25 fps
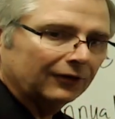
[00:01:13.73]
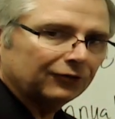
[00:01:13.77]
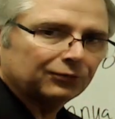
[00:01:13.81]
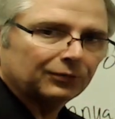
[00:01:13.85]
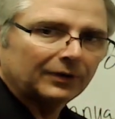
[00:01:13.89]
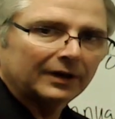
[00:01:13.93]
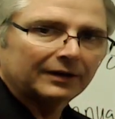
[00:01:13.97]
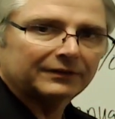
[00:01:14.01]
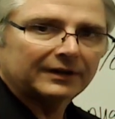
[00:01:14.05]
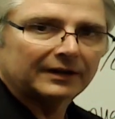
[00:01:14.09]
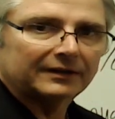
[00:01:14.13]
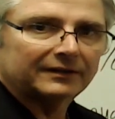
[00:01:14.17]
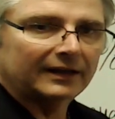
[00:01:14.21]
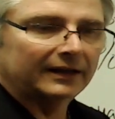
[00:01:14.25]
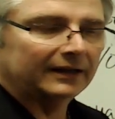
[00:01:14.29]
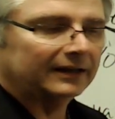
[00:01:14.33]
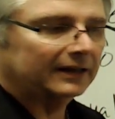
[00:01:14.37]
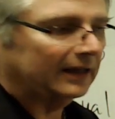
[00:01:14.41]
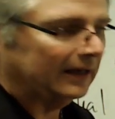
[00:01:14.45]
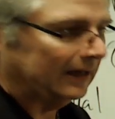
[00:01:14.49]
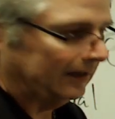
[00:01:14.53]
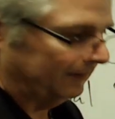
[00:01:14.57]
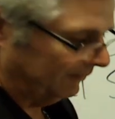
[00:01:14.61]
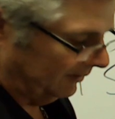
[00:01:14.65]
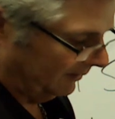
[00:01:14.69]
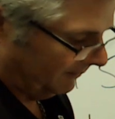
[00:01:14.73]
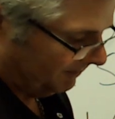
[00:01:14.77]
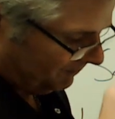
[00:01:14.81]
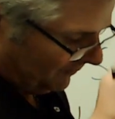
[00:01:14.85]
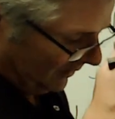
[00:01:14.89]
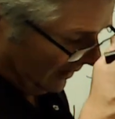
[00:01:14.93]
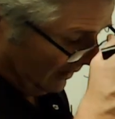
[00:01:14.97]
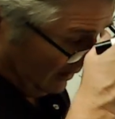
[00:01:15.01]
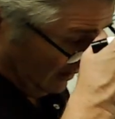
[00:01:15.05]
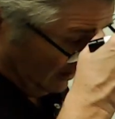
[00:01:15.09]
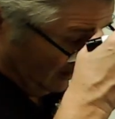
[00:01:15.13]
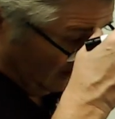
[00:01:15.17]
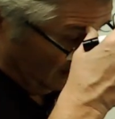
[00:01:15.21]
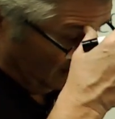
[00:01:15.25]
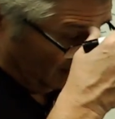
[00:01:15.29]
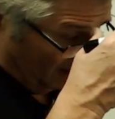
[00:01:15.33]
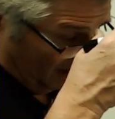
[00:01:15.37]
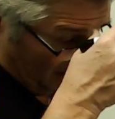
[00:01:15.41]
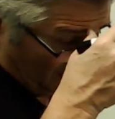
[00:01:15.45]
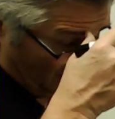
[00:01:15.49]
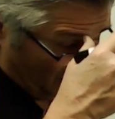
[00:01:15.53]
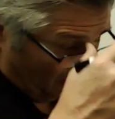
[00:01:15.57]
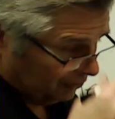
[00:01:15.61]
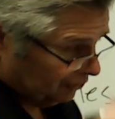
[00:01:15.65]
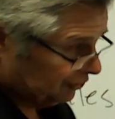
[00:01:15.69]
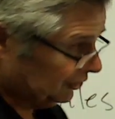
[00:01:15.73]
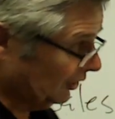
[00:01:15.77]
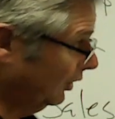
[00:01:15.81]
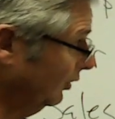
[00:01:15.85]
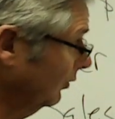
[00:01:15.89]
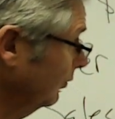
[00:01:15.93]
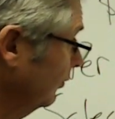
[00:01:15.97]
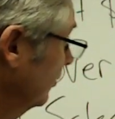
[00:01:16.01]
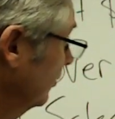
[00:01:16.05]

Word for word: rent that they gave you. So